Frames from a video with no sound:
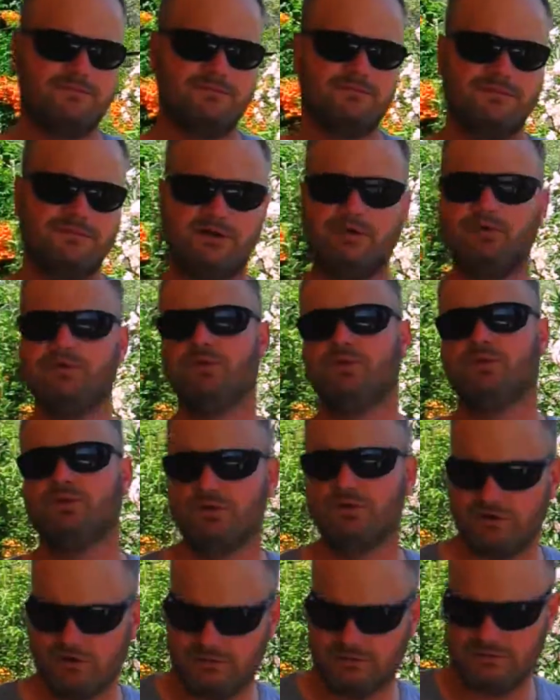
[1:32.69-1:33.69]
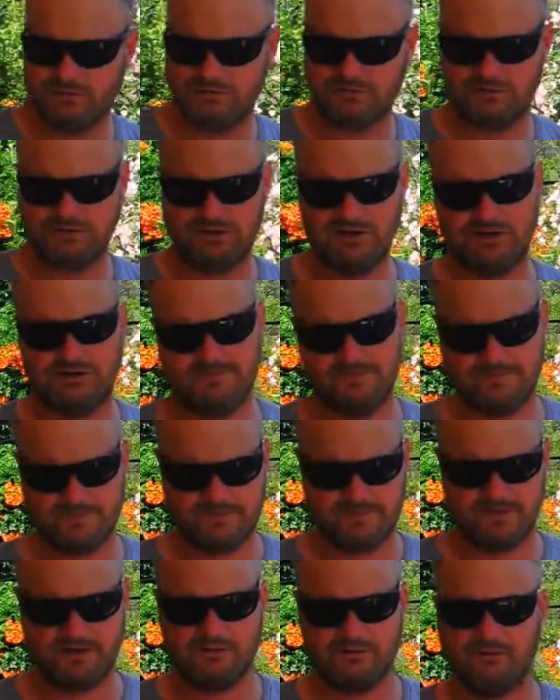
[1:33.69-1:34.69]
Now when we're
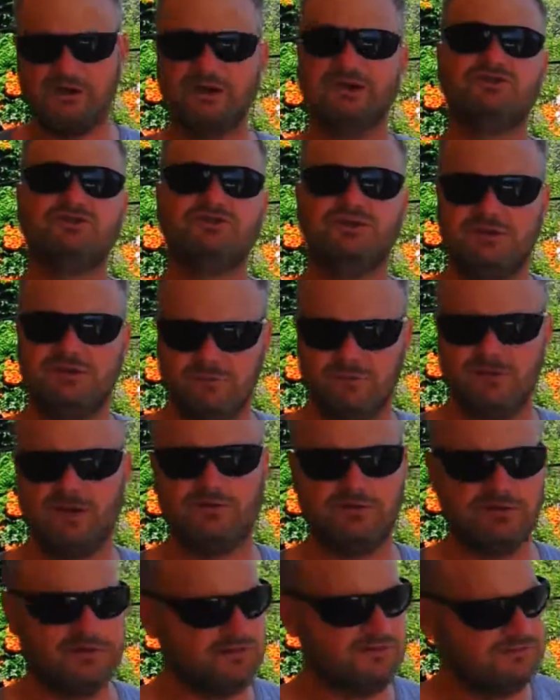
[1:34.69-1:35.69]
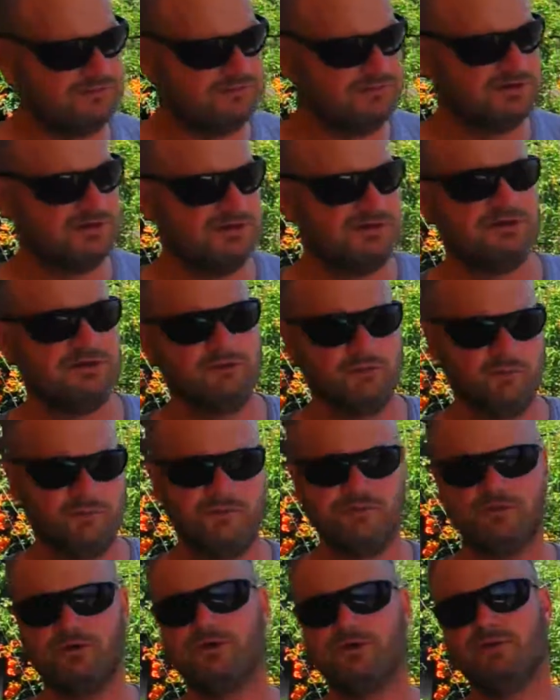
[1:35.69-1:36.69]
arranging the berries, when
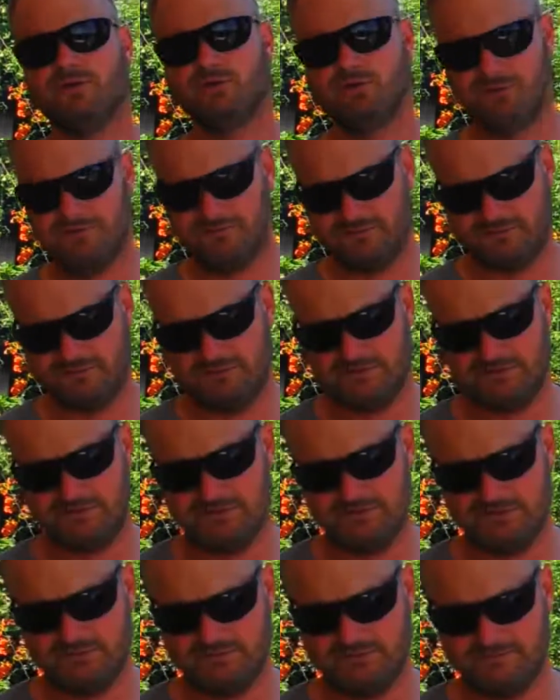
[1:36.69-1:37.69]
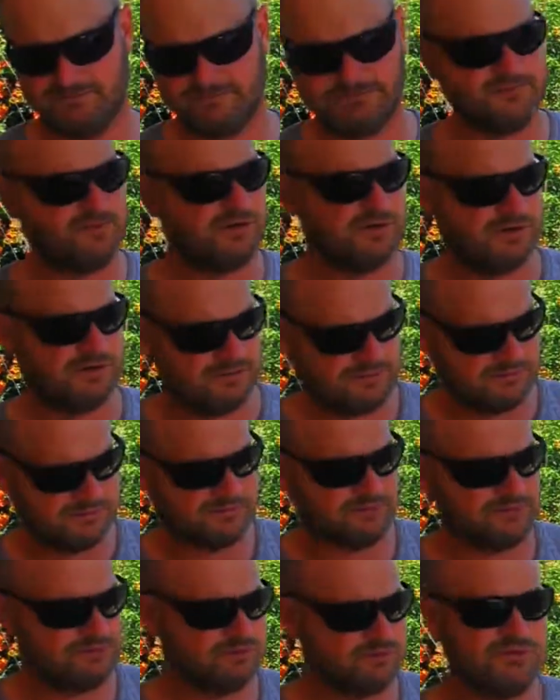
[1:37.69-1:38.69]
they're on the roof for
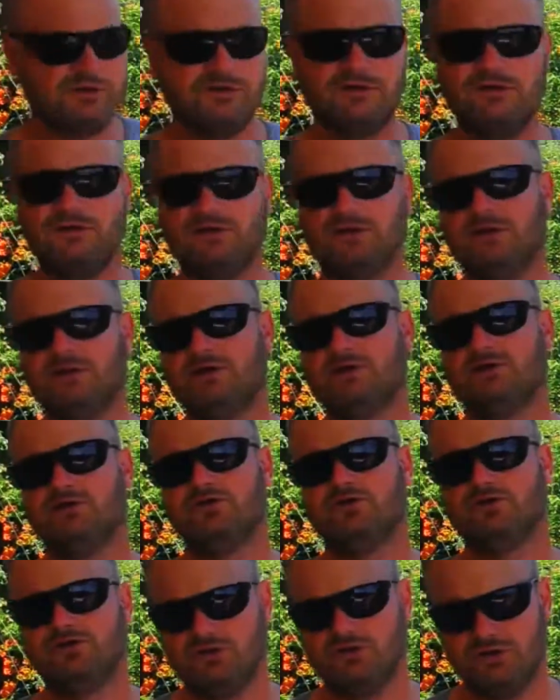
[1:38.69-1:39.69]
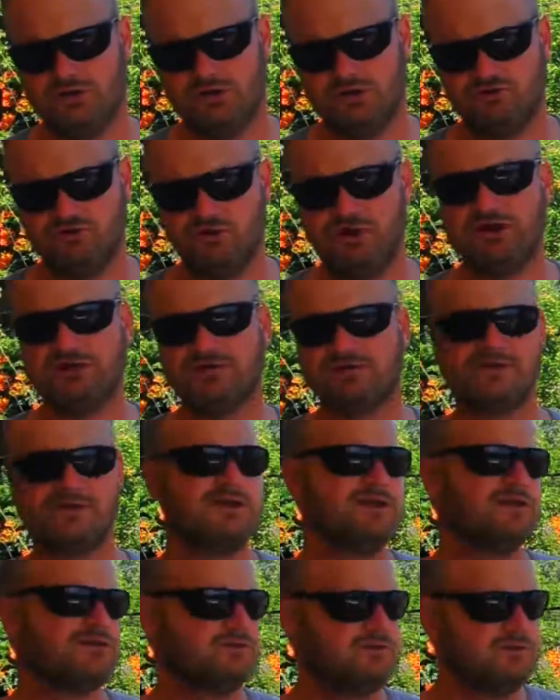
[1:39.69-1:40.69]
when they're in the drying
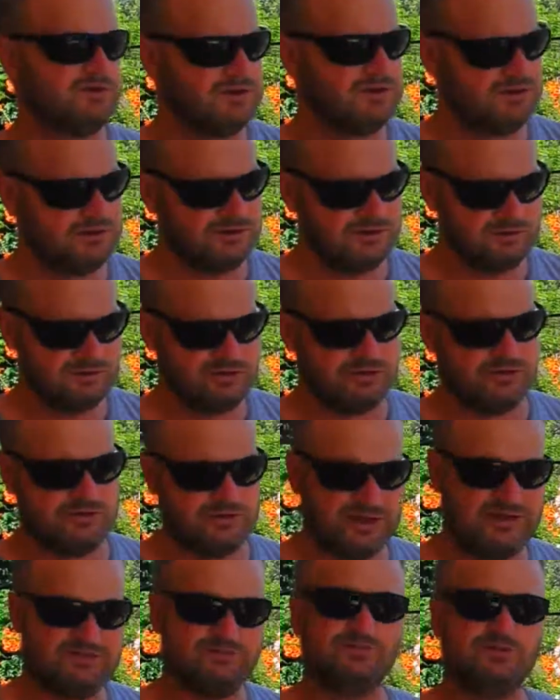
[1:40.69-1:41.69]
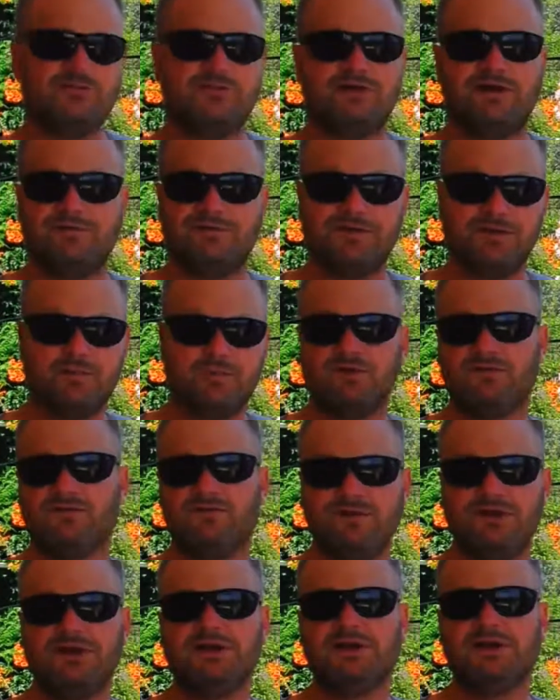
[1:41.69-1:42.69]
stage, as we fluff them, we're
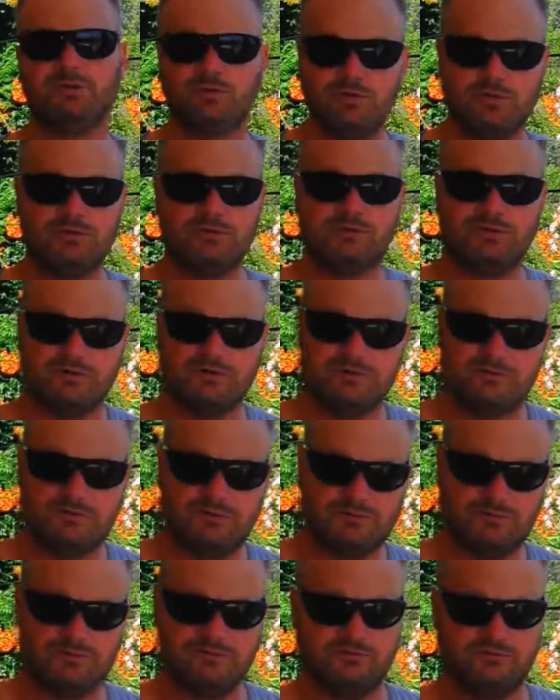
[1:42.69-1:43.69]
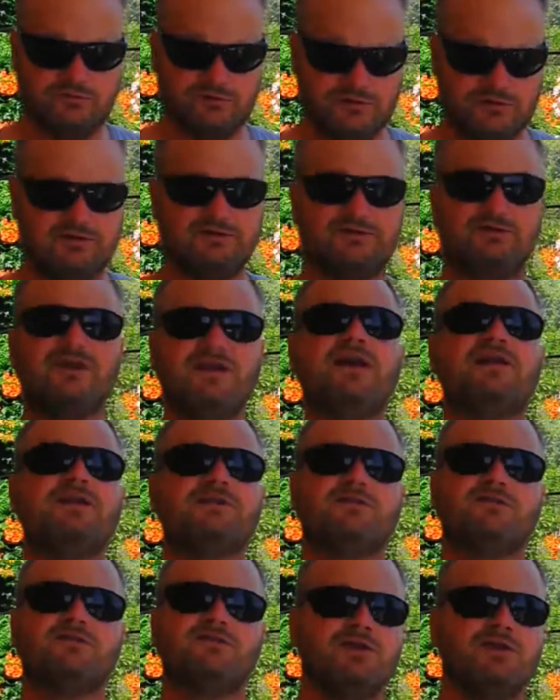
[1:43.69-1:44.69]
feeling, we're trying to
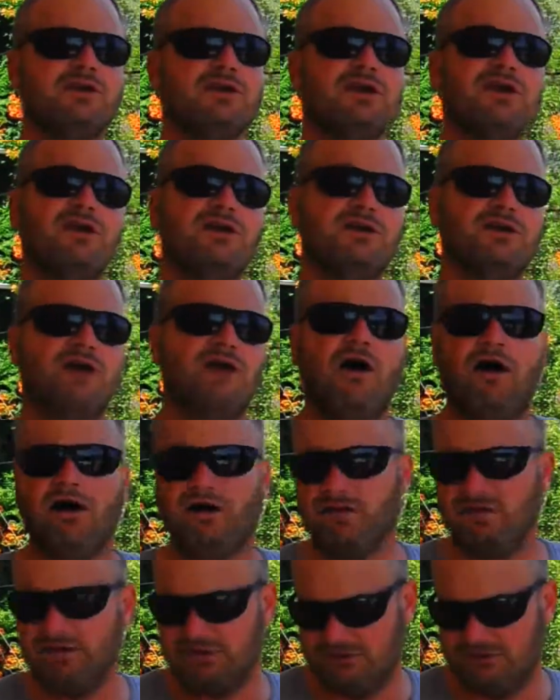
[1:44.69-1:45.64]
sense, are